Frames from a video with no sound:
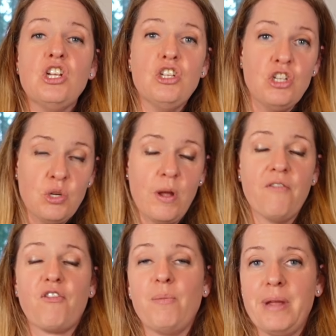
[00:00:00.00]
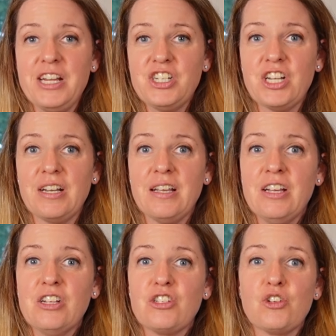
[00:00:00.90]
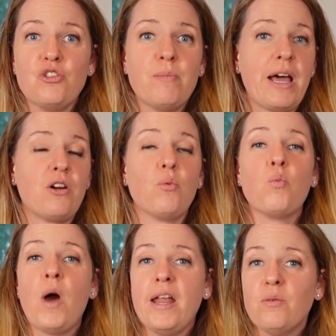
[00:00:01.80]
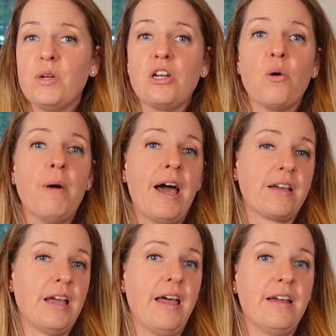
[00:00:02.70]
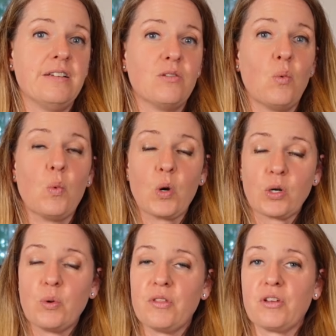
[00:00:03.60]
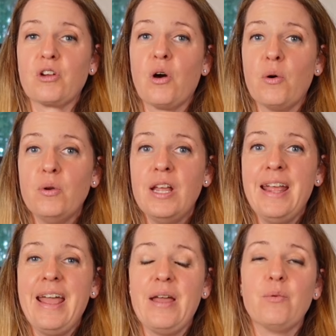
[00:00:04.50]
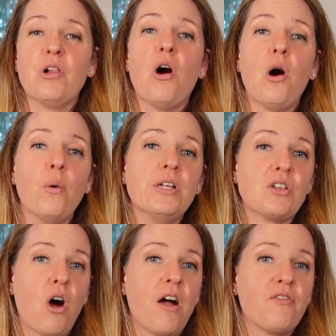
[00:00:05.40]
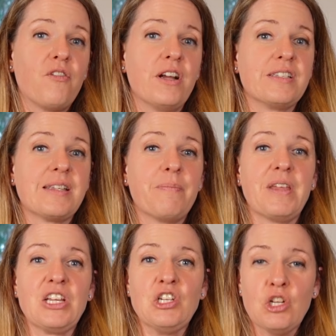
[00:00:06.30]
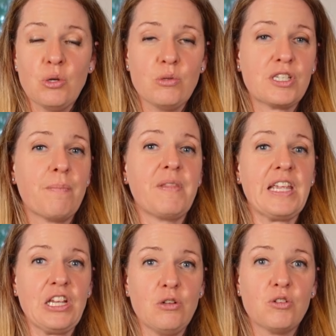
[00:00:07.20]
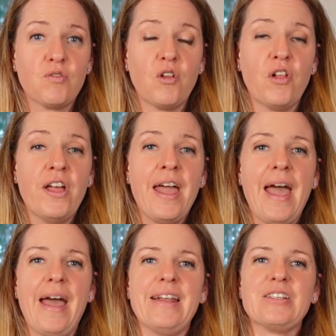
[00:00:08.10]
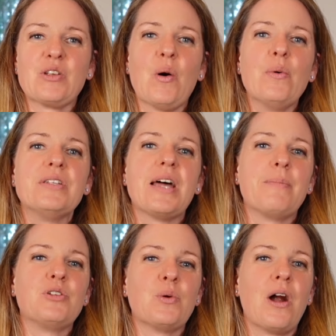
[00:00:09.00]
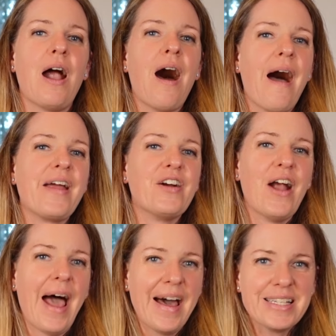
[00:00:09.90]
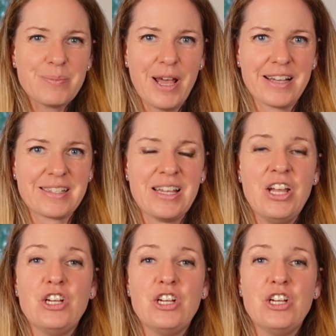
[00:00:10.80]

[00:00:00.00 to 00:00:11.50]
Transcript: new information. So, no matter when we go back and work with a code, it will always offer us something new, something useful. And it's always up to our higher aspects